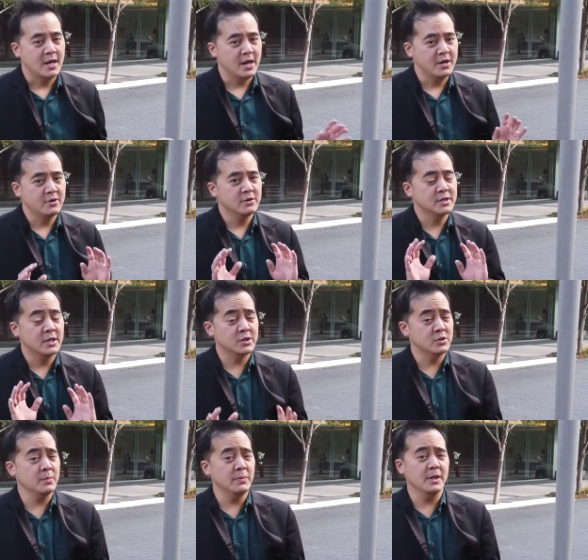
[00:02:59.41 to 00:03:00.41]
and you're
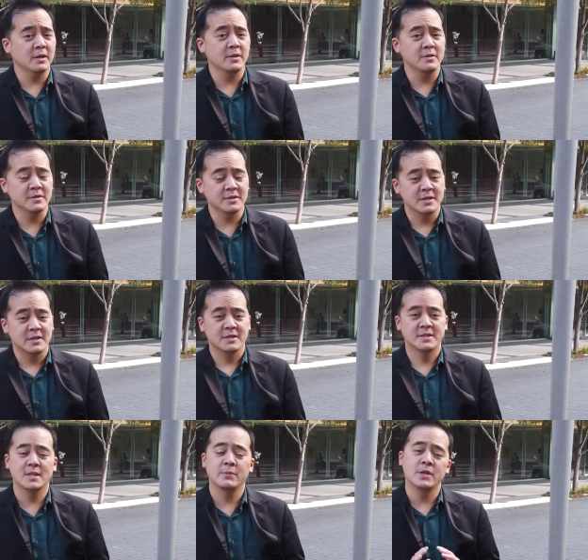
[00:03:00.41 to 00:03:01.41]
extremely close to
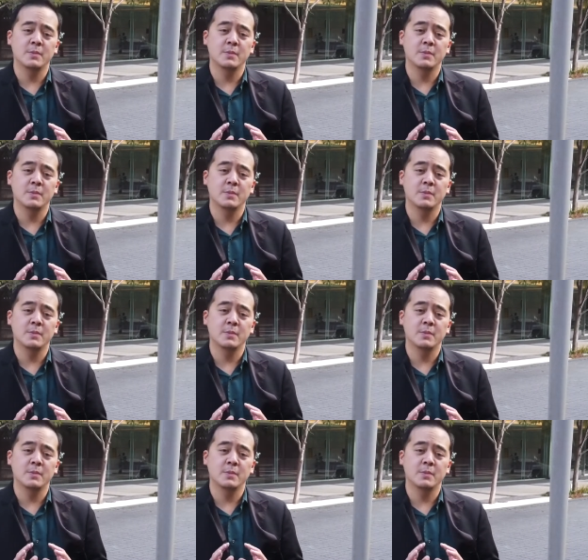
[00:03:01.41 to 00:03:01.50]
some